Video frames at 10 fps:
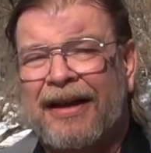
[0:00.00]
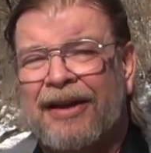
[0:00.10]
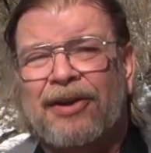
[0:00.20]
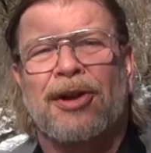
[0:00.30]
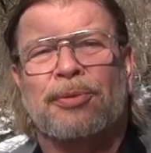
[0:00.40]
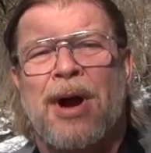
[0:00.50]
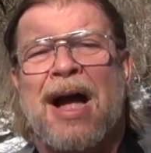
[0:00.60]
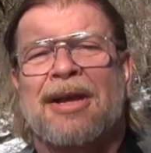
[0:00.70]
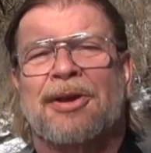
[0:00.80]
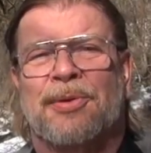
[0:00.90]
called
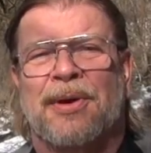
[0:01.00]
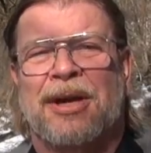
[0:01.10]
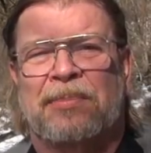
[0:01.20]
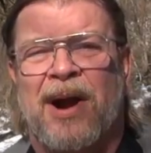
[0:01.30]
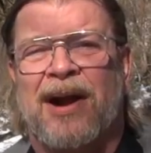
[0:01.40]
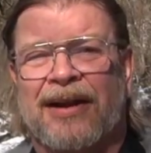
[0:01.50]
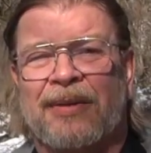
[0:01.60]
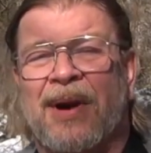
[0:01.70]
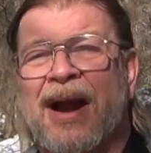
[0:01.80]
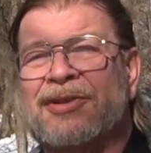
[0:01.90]
Rock Creek Park, and
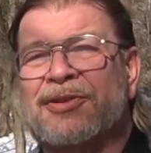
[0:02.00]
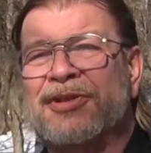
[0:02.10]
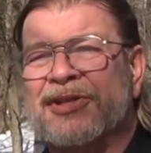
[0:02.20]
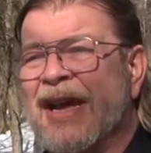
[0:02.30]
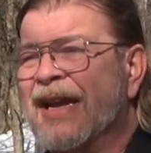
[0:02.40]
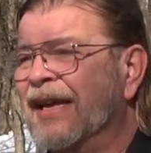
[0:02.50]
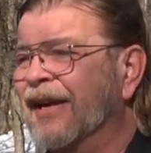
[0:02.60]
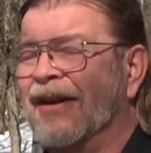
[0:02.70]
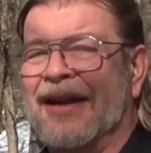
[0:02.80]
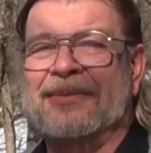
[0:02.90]
we're actually standing
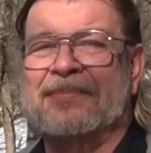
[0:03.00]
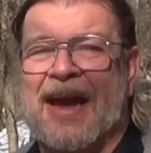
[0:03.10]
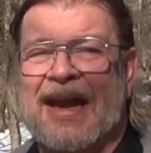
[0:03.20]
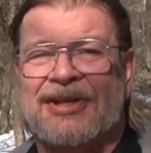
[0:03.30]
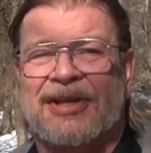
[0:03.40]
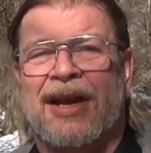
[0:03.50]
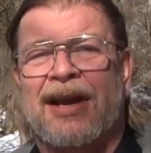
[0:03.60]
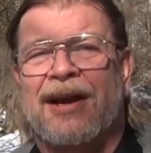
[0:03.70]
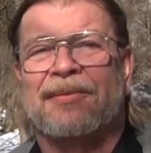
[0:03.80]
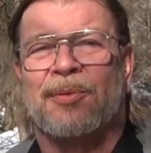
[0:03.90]
here on the banks
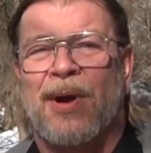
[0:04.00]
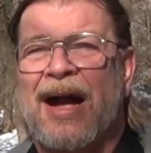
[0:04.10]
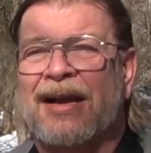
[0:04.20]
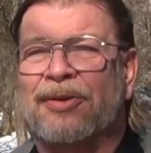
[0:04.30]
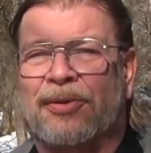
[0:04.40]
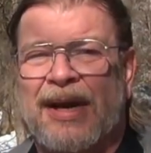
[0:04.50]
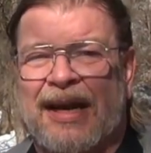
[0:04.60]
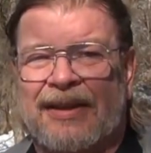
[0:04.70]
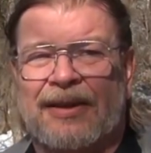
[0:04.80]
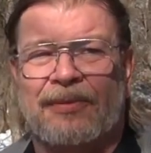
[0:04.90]
of Rock Creek
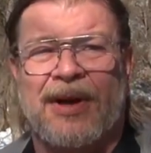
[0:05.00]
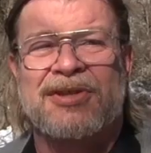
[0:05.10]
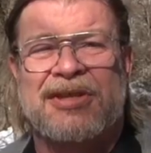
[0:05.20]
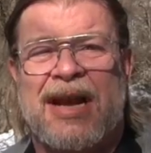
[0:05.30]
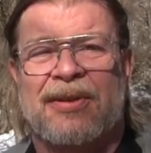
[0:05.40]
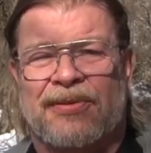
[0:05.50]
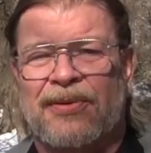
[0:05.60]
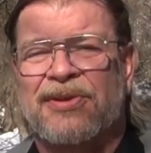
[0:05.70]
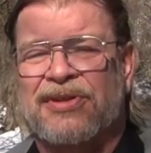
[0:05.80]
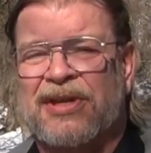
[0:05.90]
that runs down through
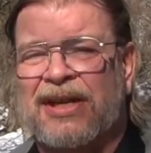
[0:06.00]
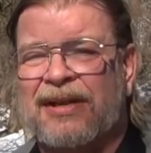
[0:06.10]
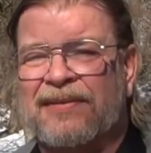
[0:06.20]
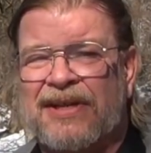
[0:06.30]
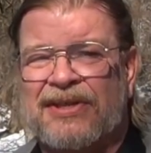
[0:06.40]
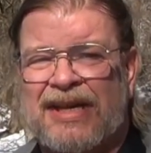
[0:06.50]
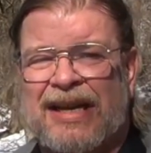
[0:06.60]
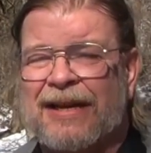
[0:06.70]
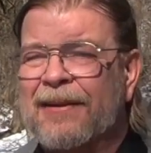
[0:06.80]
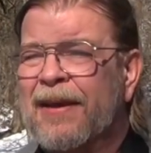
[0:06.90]
the city of
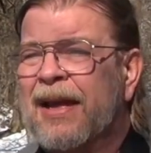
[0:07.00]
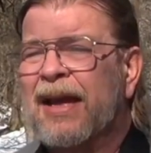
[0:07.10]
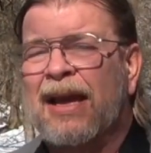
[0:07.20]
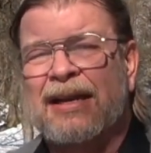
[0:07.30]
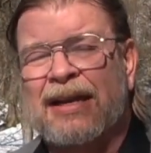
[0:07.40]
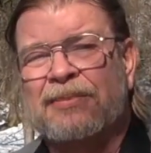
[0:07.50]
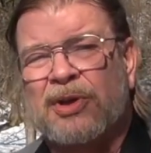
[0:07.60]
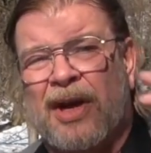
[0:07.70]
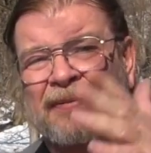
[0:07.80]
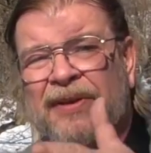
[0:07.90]
DC and dumps
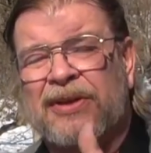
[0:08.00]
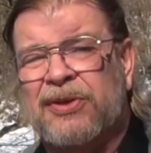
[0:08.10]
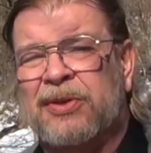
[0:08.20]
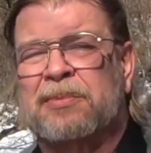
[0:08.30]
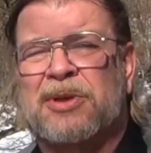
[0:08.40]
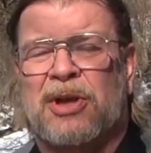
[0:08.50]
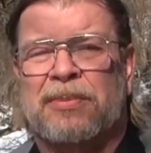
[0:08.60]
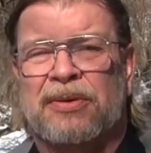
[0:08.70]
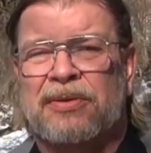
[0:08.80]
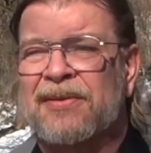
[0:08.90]
off into the
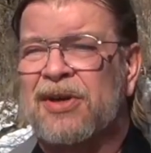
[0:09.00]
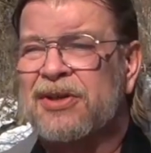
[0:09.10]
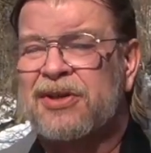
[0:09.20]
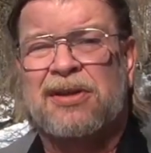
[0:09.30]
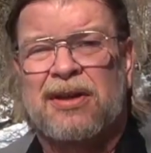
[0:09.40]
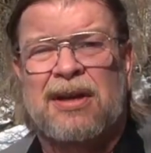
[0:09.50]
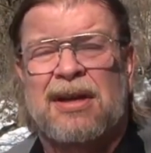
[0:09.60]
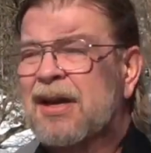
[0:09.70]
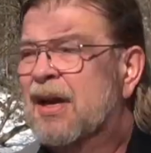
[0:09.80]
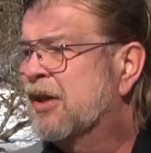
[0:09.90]
Potomac River. It's
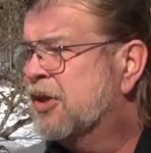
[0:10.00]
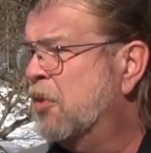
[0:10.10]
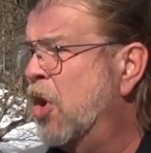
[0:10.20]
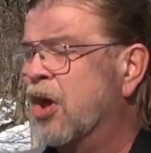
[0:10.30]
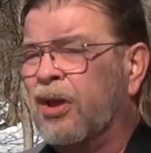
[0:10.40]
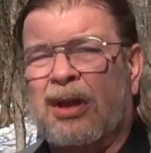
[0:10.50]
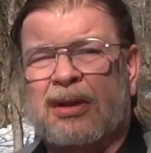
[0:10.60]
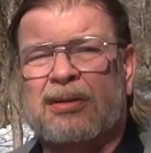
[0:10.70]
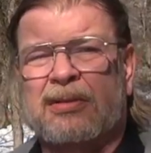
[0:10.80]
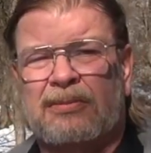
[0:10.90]
a small
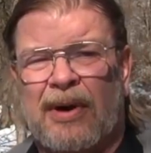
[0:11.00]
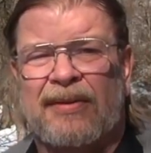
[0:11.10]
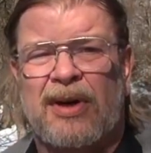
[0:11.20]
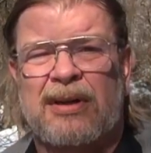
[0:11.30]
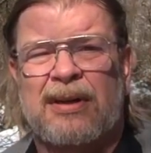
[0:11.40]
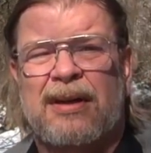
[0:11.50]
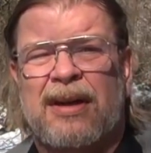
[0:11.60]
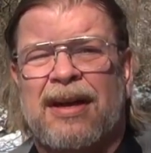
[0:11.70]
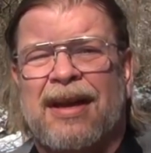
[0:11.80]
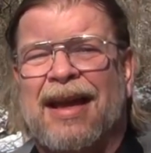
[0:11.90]
river,
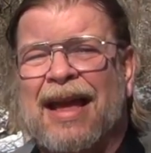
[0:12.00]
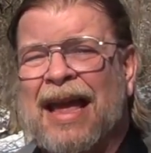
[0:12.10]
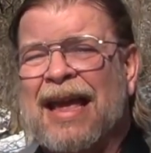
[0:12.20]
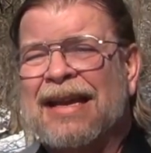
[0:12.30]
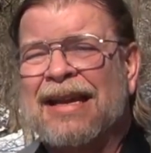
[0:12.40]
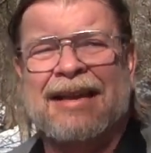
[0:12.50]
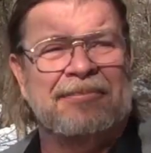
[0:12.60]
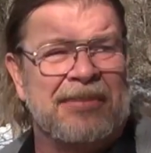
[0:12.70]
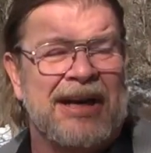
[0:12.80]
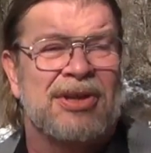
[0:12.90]

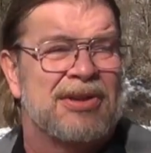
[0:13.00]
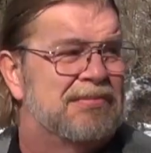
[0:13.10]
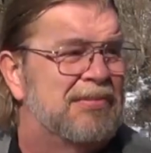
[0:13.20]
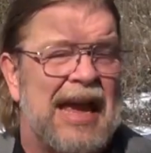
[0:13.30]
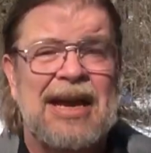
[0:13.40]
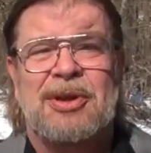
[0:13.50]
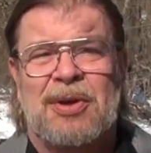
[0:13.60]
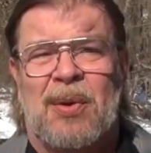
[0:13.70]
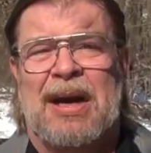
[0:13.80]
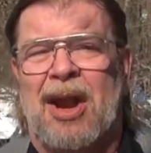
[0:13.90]
but it's actually
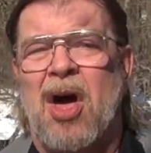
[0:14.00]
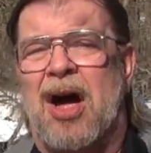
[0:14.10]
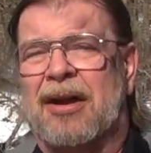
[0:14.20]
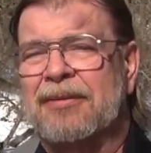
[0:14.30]
quite long.